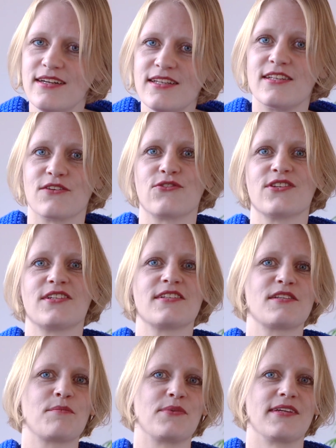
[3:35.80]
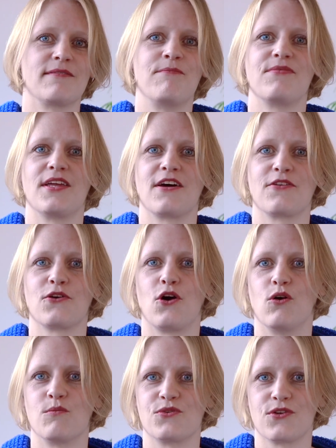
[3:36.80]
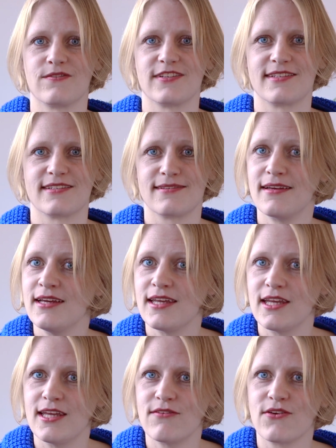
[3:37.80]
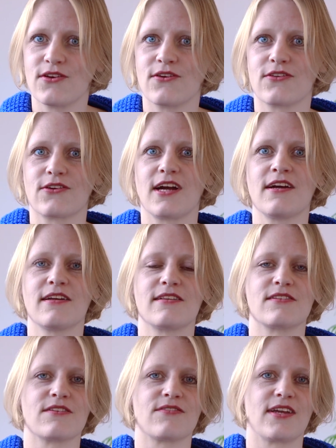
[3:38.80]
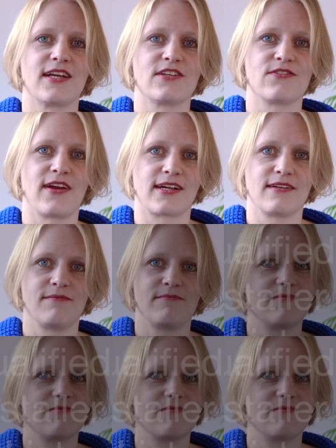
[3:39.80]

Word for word: a different discipline than other home services, even other kinds of H V A C.